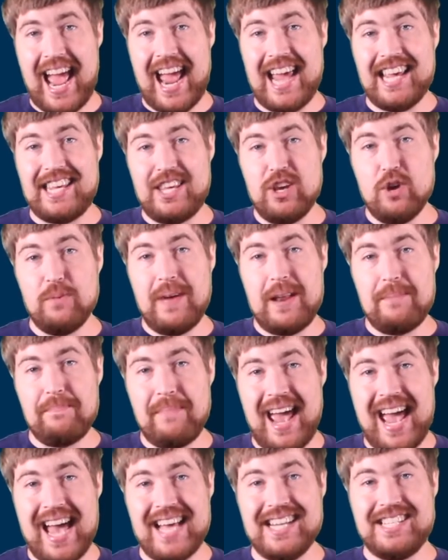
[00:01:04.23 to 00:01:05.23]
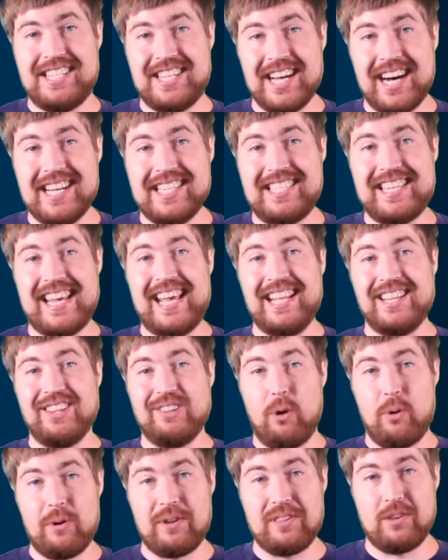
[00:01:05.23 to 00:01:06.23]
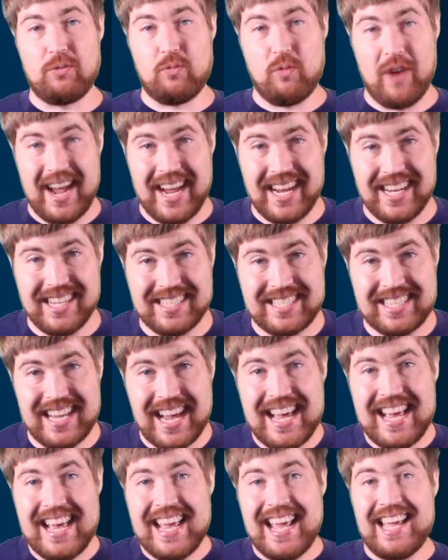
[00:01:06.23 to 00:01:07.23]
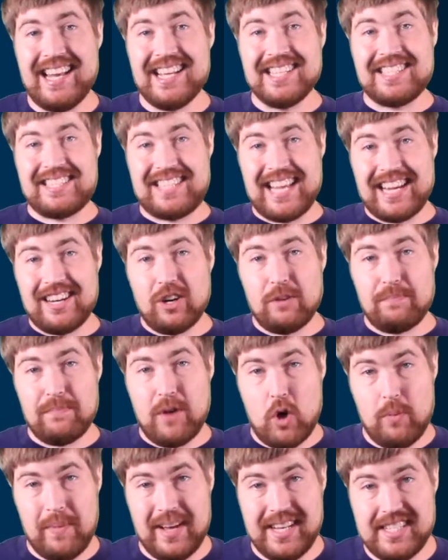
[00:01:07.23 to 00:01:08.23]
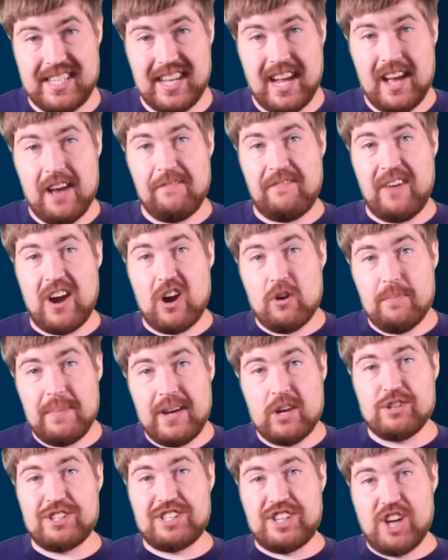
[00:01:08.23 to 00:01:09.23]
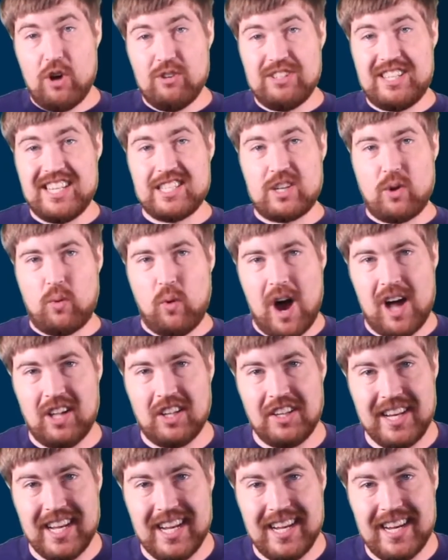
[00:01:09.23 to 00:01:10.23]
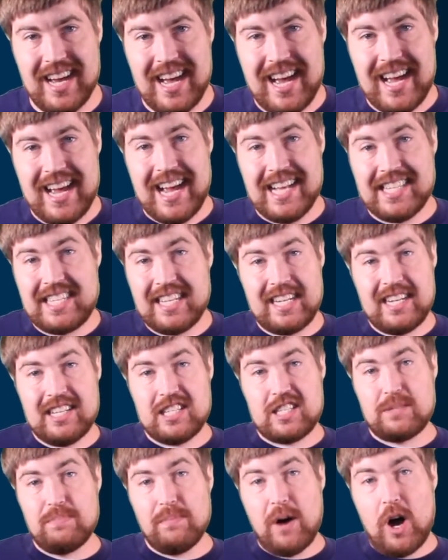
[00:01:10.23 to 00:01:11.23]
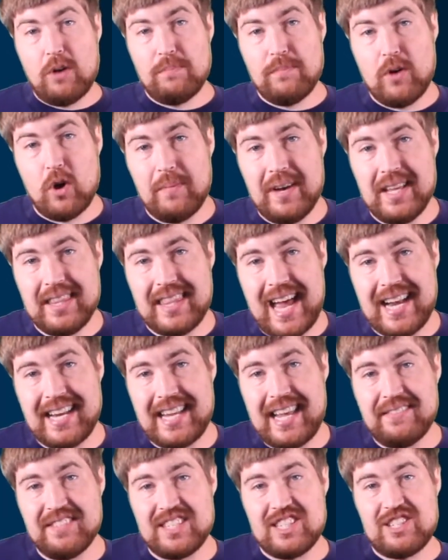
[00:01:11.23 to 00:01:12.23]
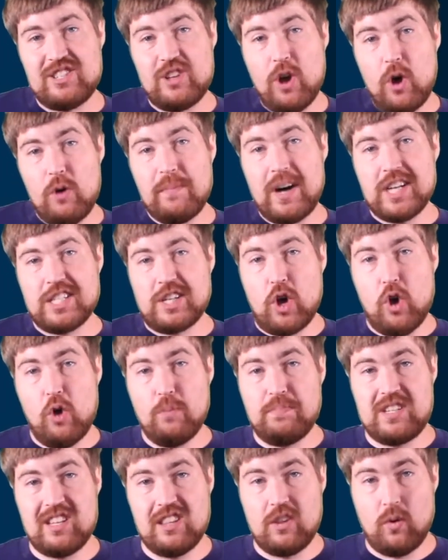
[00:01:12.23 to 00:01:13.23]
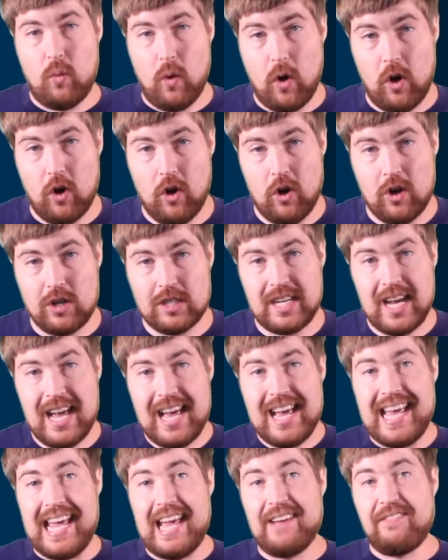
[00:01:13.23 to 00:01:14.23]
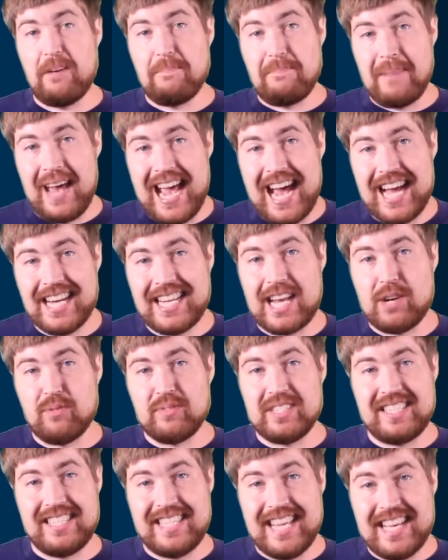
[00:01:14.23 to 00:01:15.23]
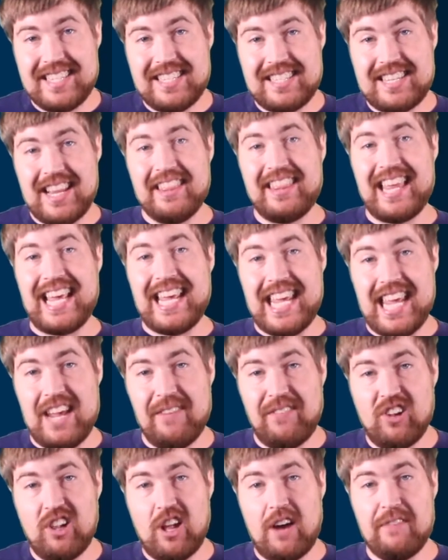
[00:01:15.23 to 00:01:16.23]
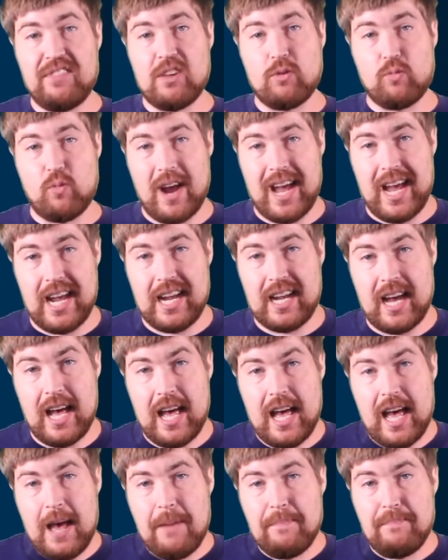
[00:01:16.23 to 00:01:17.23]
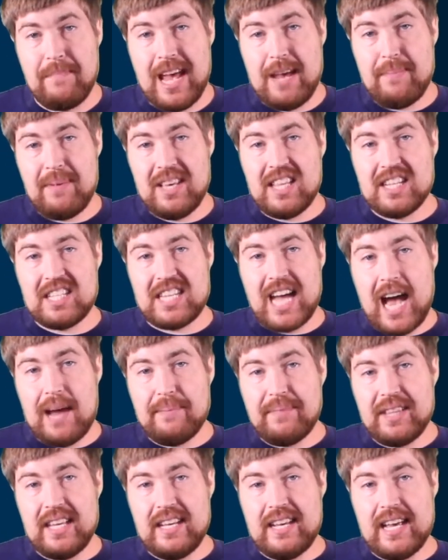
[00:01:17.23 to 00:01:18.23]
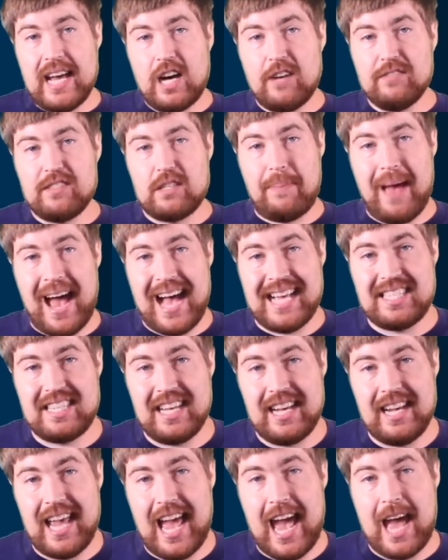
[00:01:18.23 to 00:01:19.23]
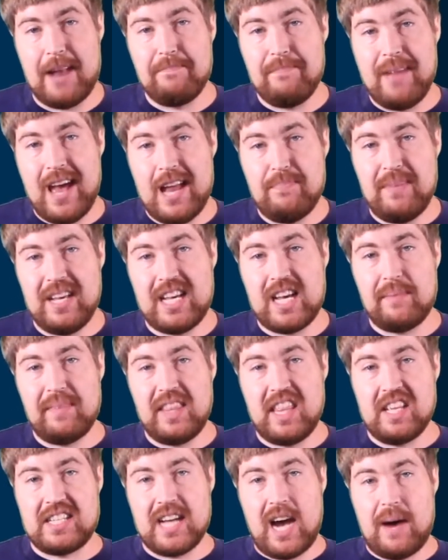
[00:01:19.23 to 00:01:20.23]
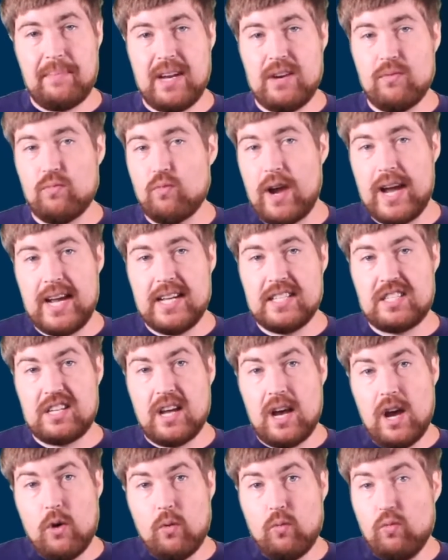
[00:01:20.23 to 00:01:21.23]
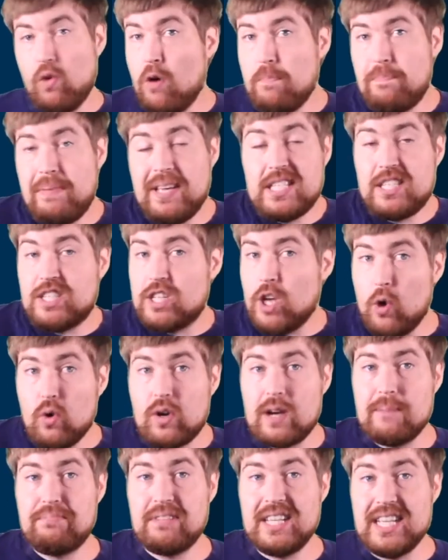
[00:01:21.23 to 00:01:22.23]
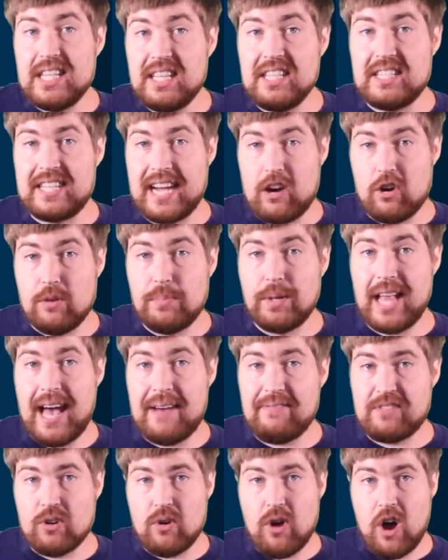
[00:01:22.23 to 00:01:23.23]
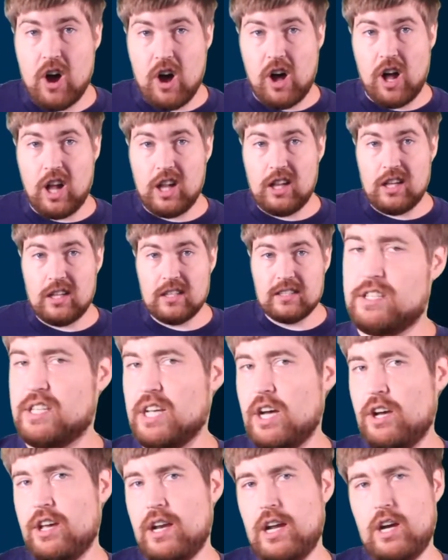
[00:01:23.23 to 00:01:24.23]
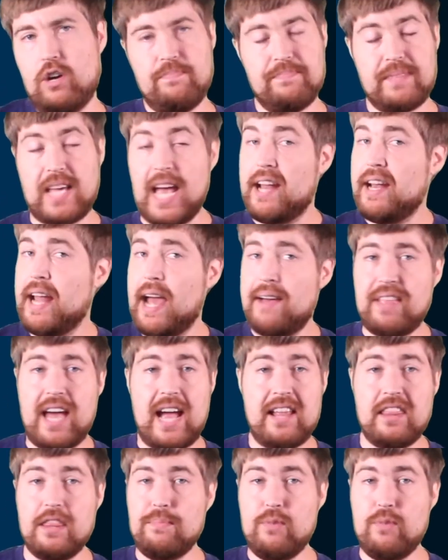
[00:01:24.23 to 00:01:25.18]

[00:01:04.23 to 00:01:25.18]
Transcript: a human man does in Lord of the Rings. In a single moment, Faramir shows his quality. It's a small moment that gives so much hope to the world. If a man can resist the evil of the ring, maybe the time of the elves passing and men becoming the dominant race won't be so completely terrible after all. So, you know, can't have that in the